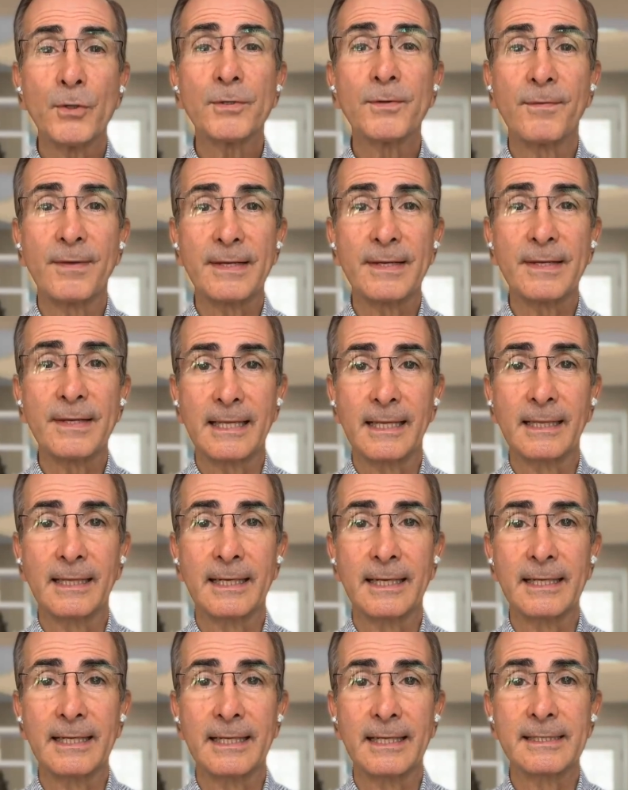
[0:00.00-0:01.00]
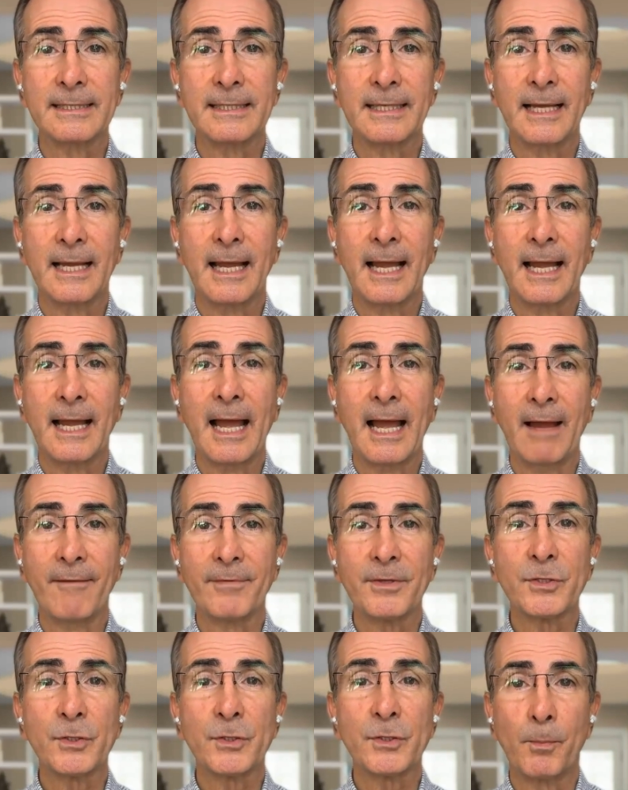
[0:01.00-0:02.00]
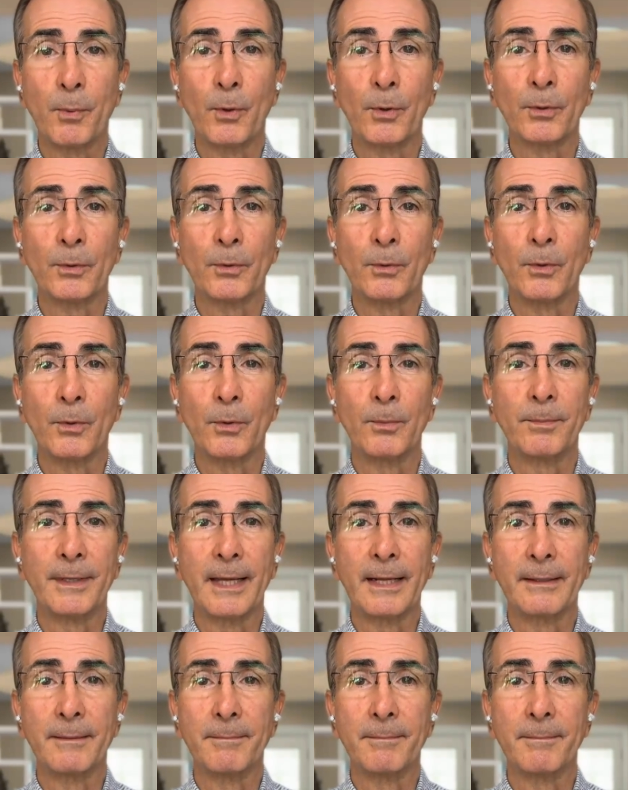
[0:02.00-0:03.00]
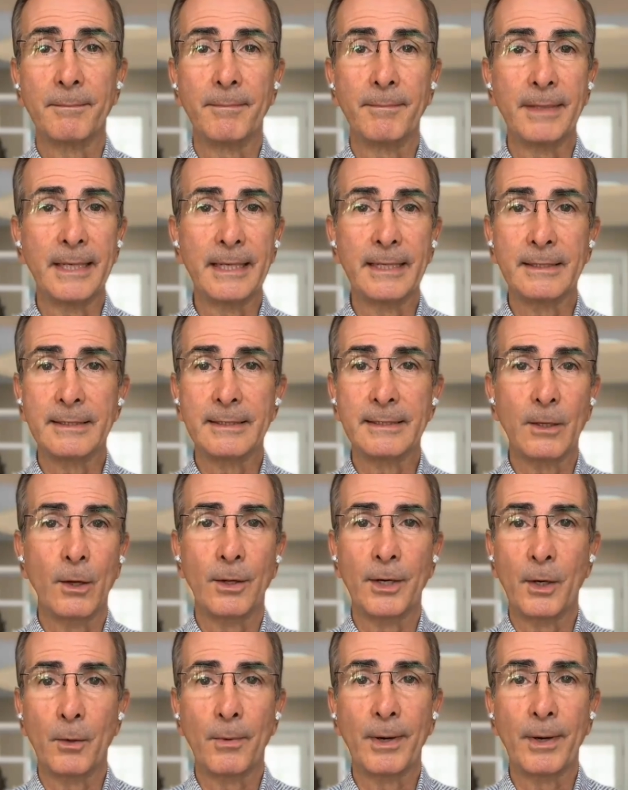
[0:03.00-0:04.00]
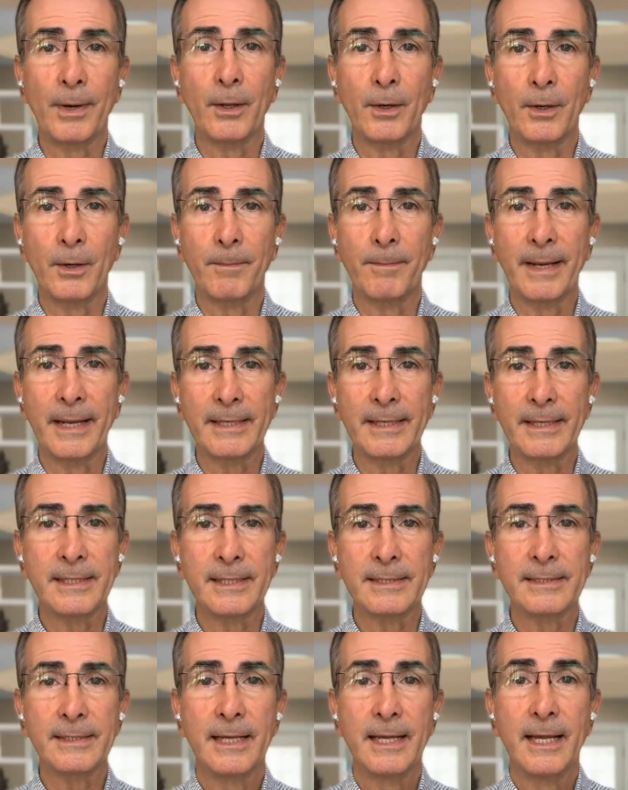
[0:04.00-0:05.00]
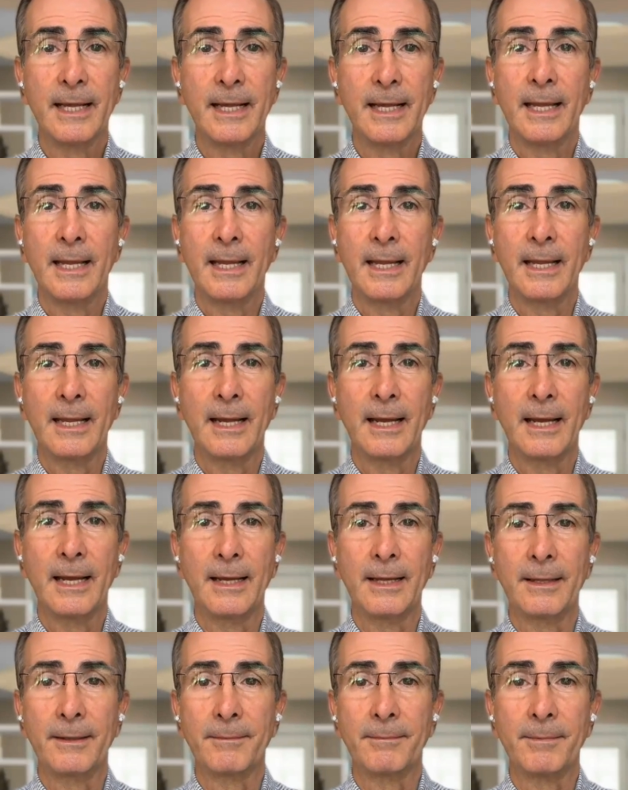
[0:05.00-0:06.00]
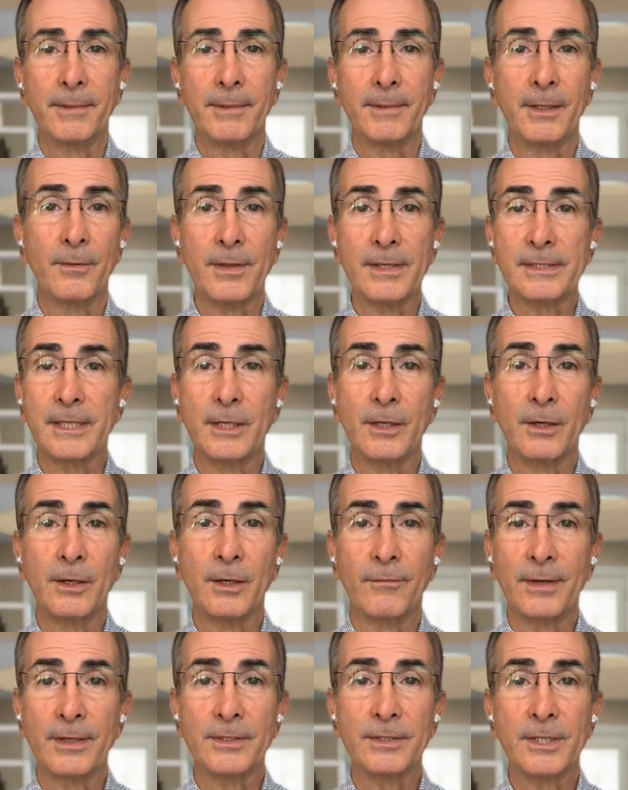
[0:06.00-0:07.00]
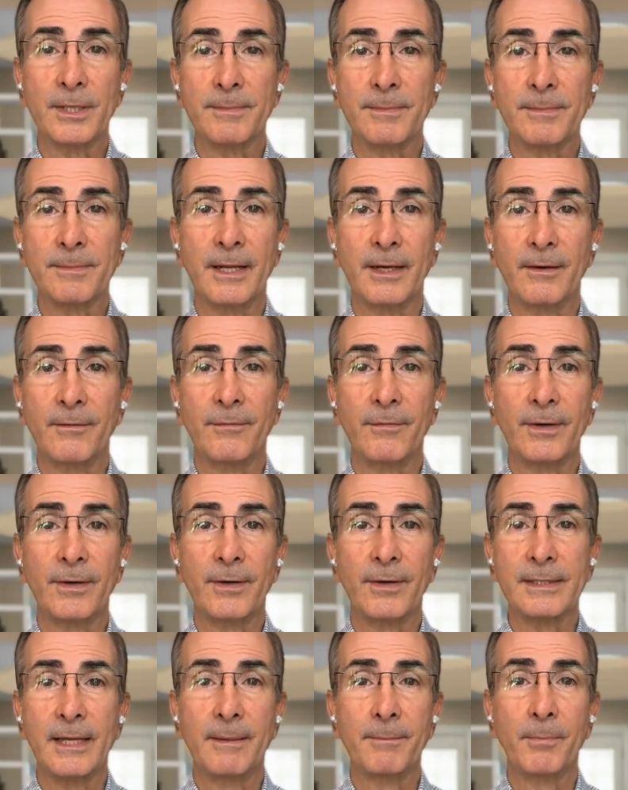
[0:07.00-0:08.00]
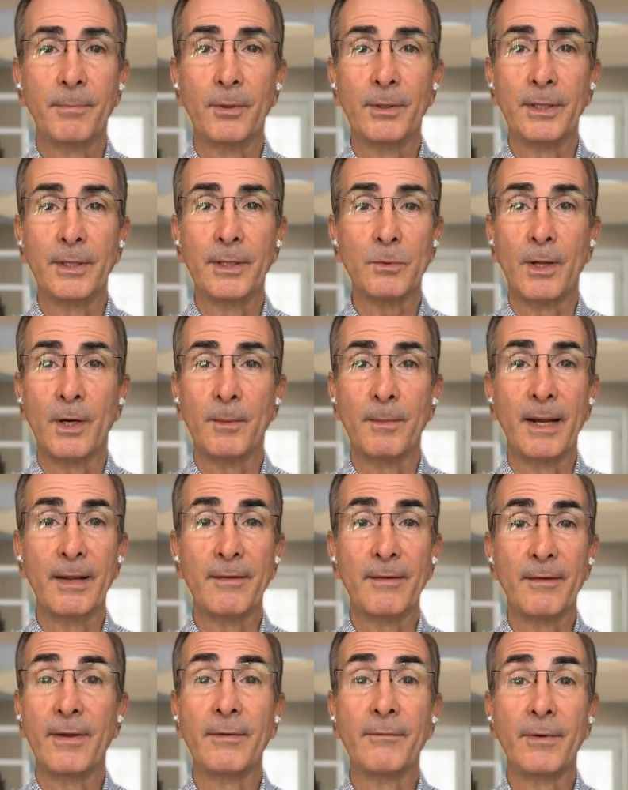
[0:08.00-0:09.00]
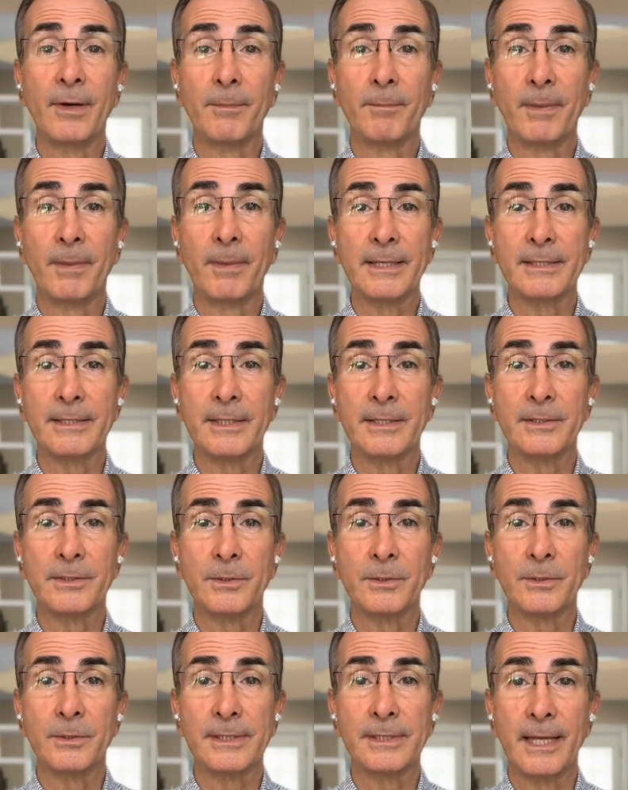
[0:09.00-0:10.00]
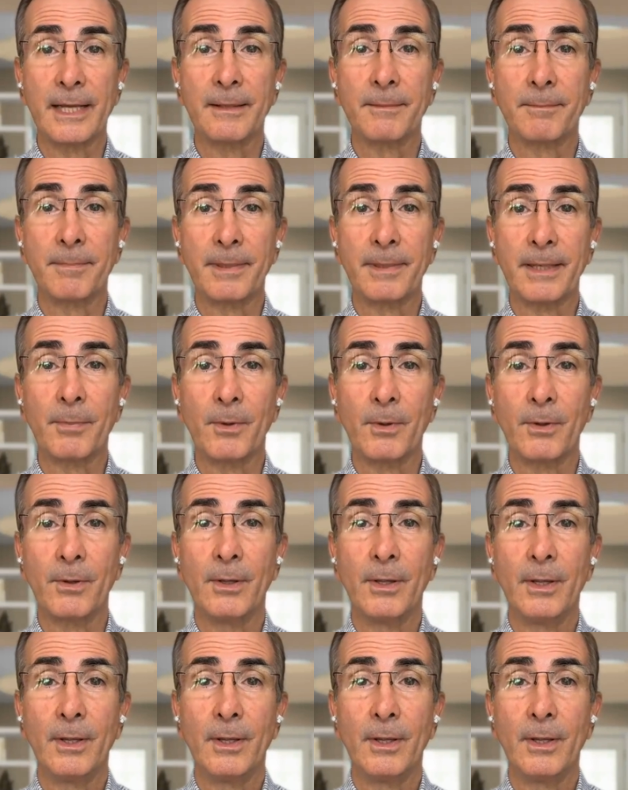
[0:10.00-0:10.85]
facilities have a support group that meets on a regular basis. The Senior Friendship Center, for example, is one of my favorite places to send people